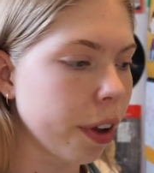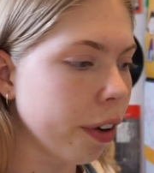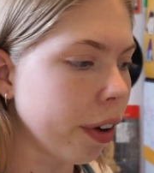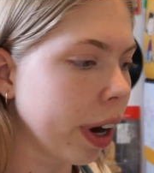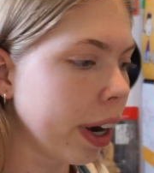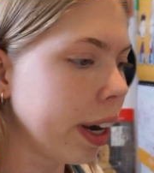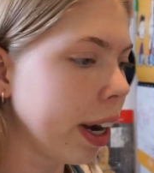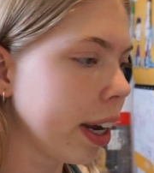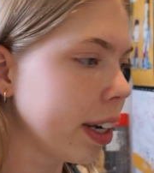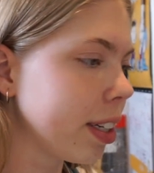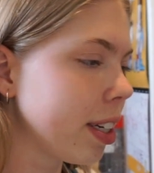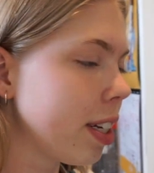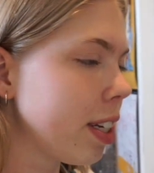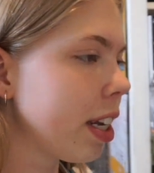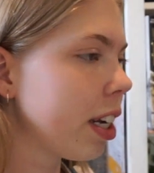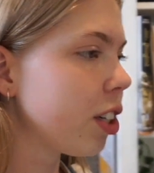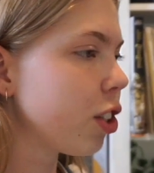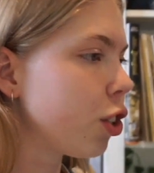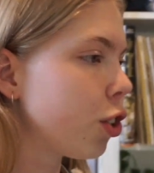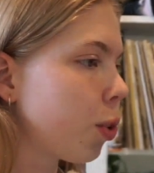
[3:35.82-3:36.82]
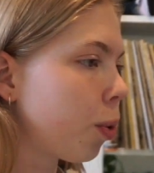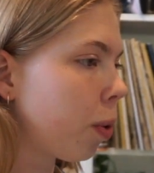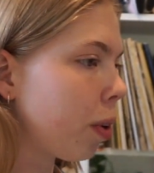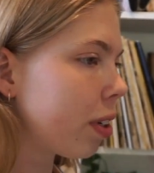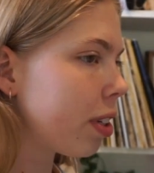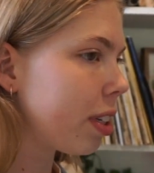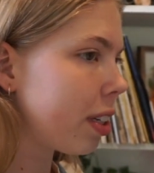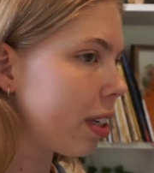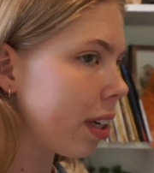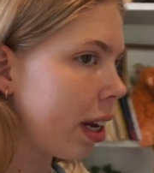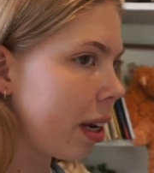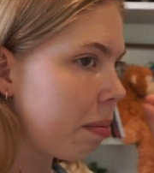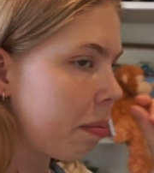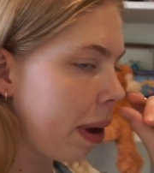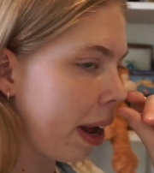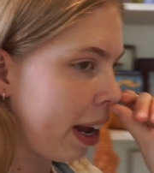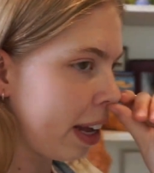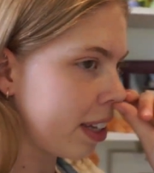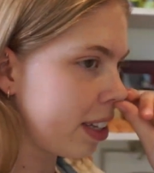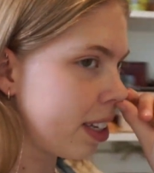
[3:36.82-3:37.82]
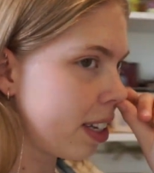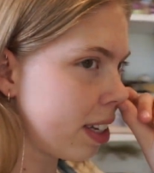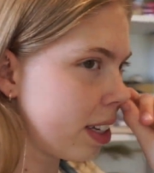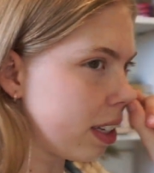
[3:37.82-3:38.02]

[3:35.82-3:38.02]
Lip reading: All right, next is like shorts and pants and